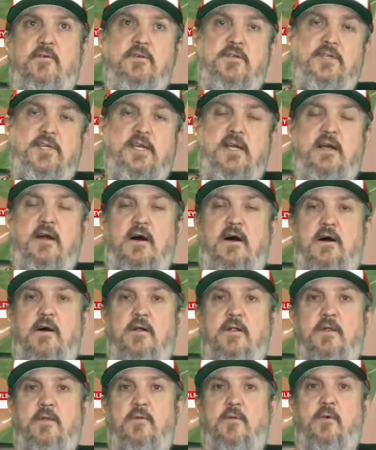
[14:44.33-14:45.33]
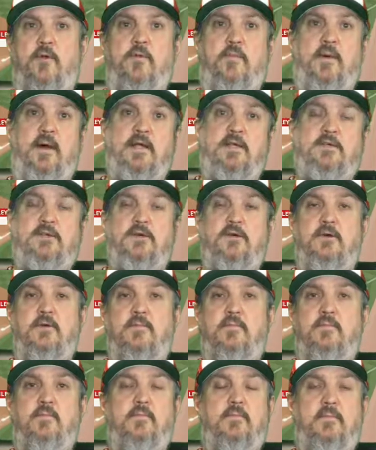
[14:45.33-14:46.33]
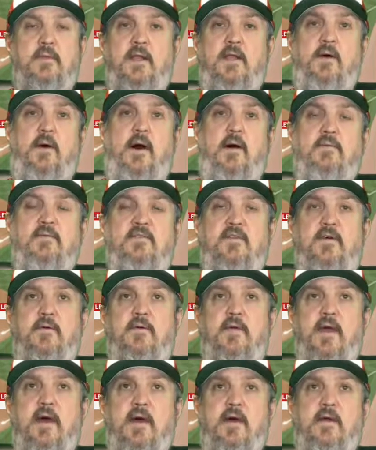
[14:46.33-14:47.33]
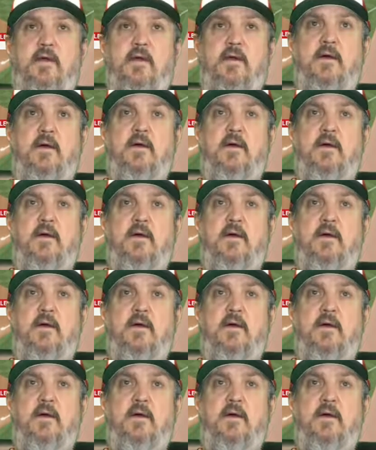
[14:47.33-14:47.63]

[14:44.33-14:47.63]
and she called and wanted to make sure I was okay,